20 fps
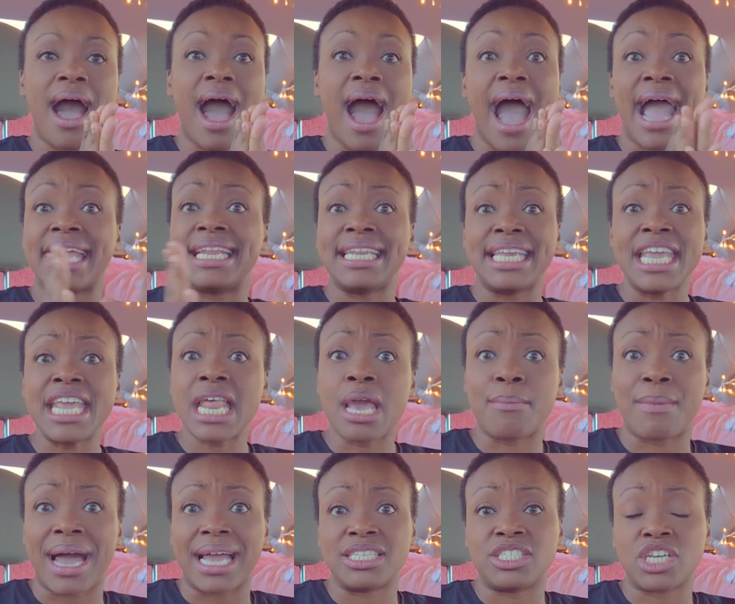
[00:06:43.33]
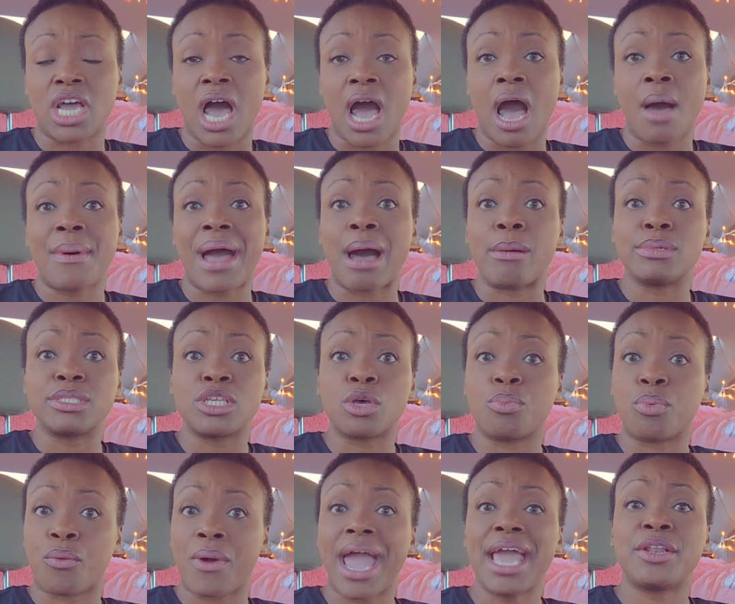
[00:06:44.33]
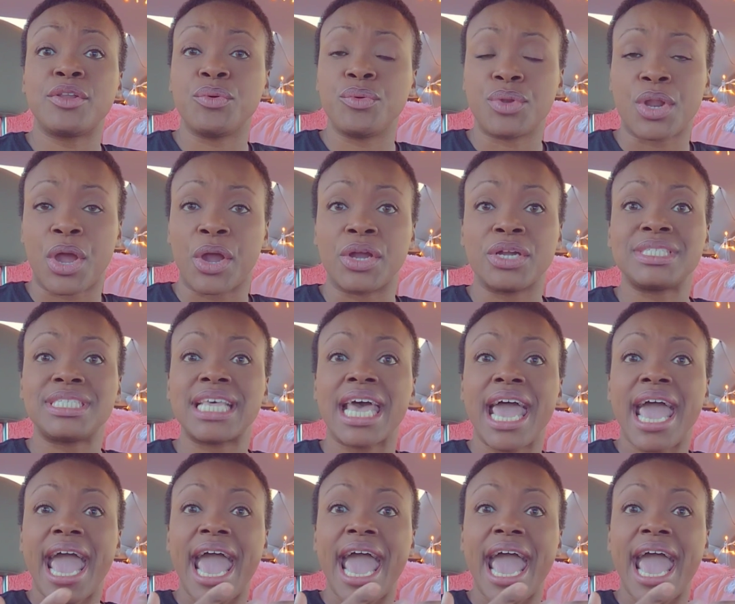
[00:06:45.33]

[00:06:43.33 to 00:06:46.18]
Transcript: I needed my job. I was a brand new nurse.